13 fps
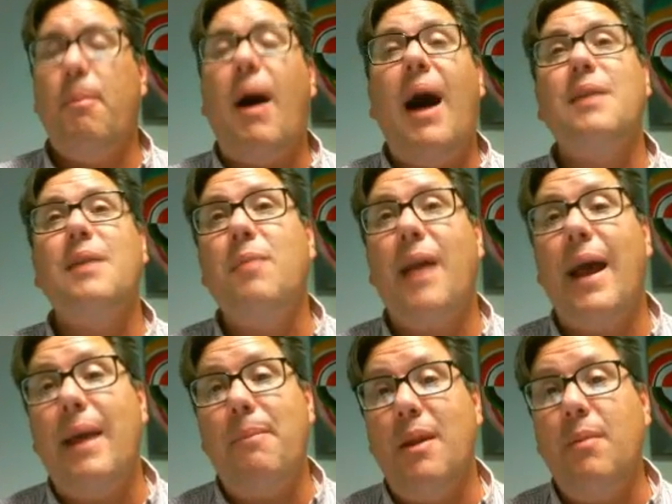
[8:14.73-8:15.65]
bottom
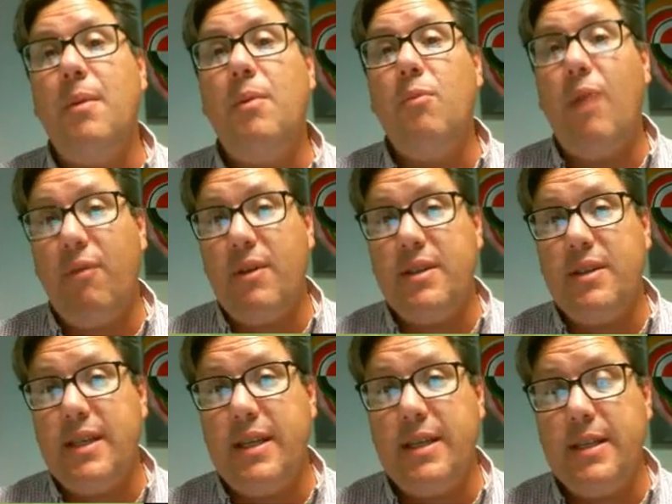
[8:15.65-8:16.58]
line minimum
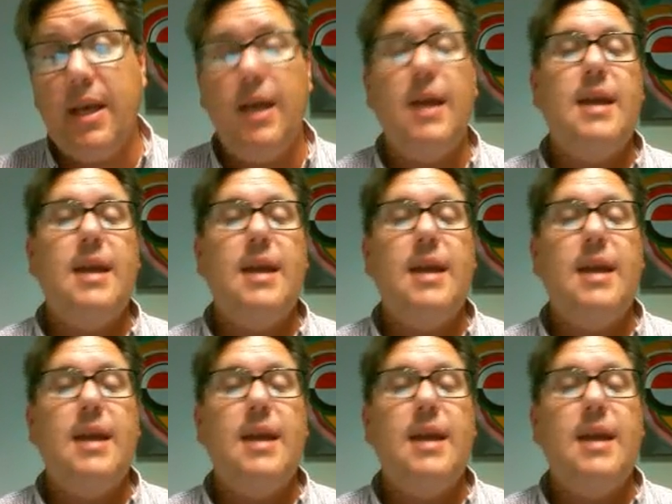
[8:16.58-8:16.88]
references.